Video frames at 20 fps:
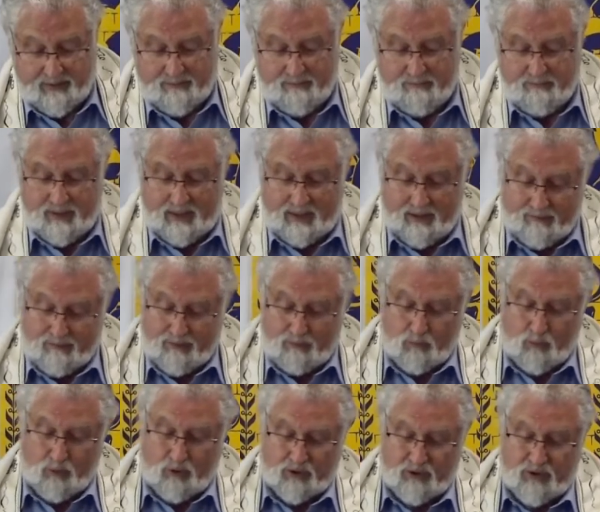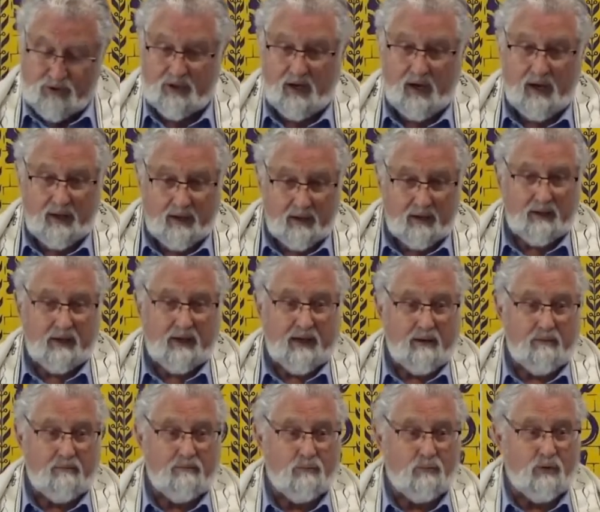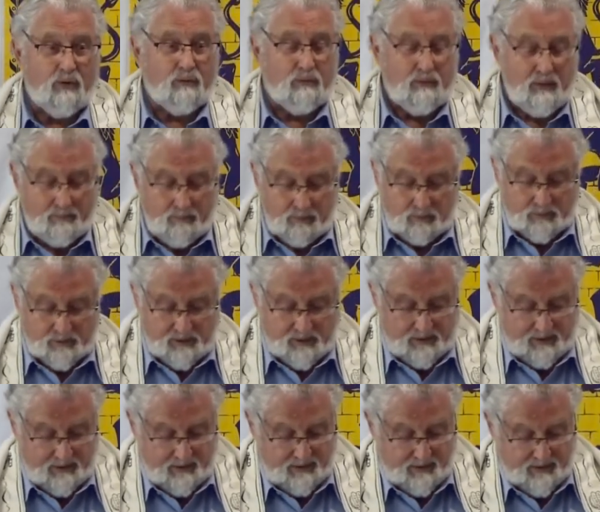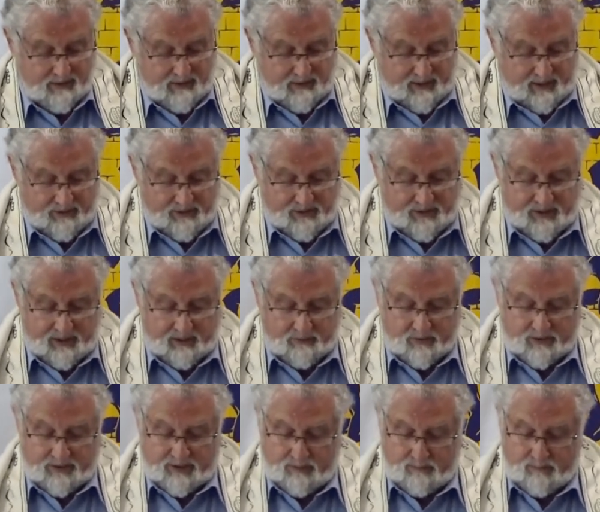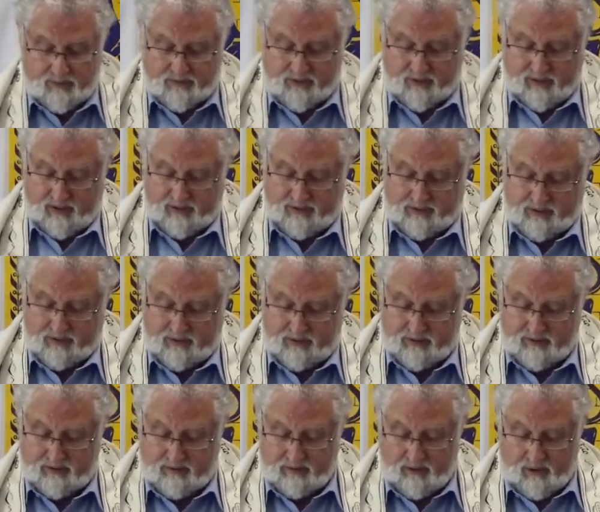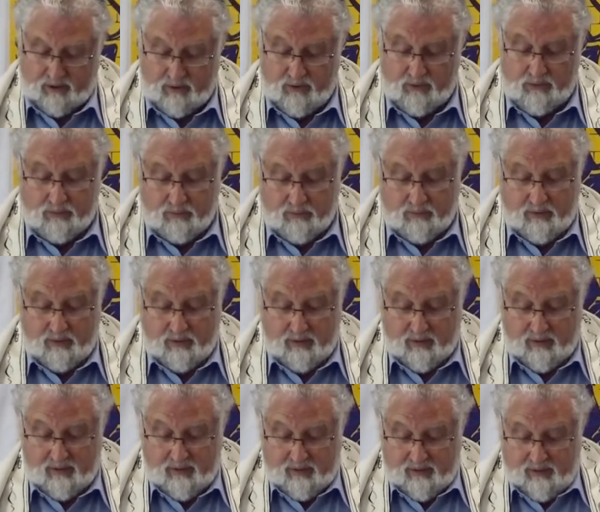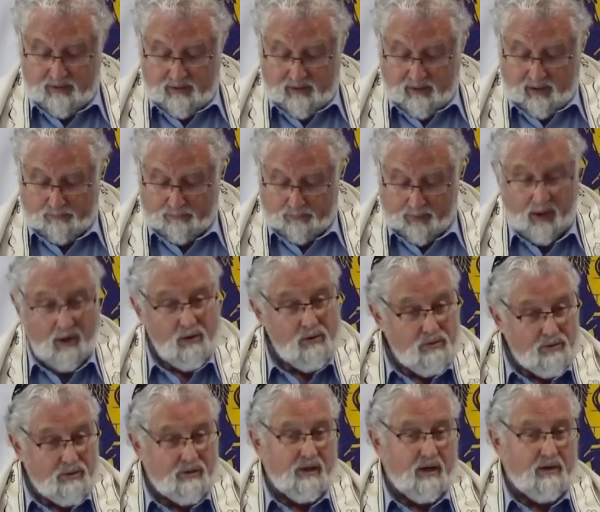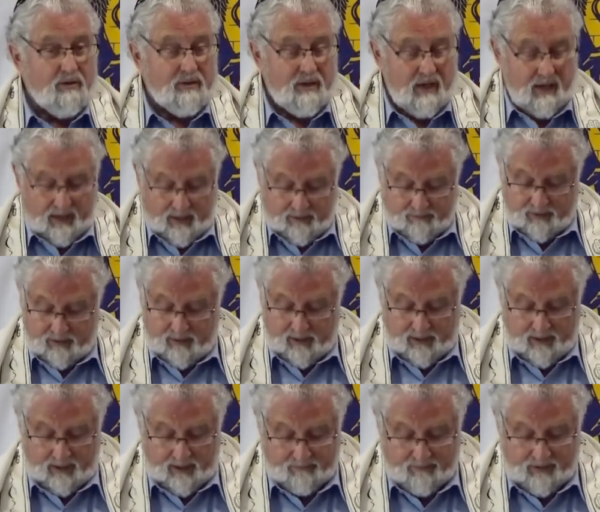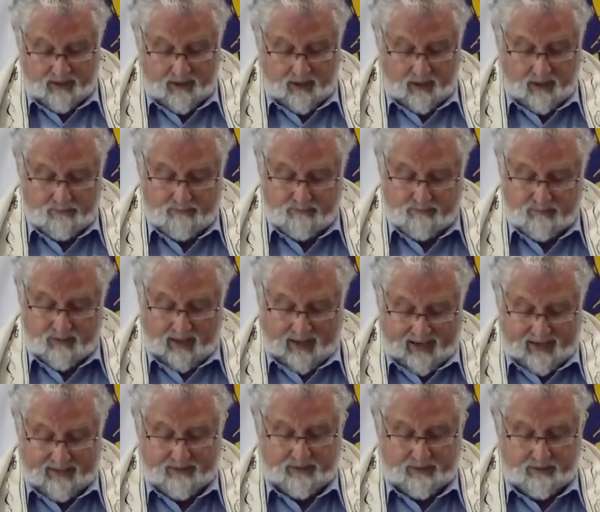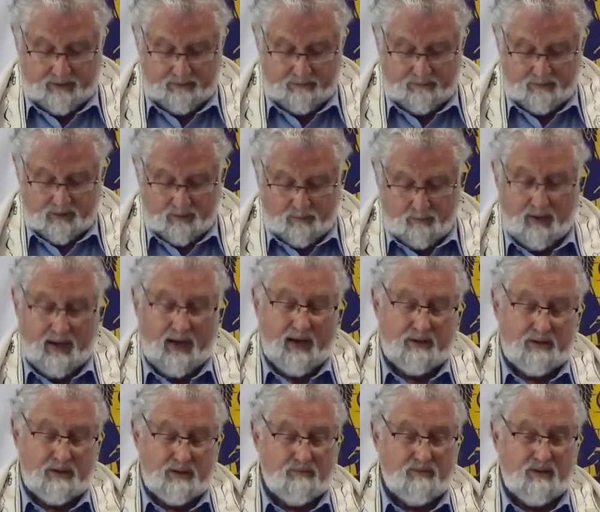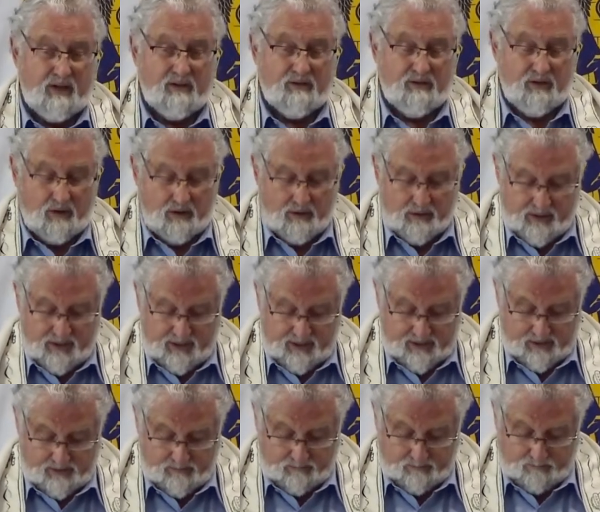many of them worked silently with rebels and secret sympathizers who opposed those heavy-handed demands of the authorities.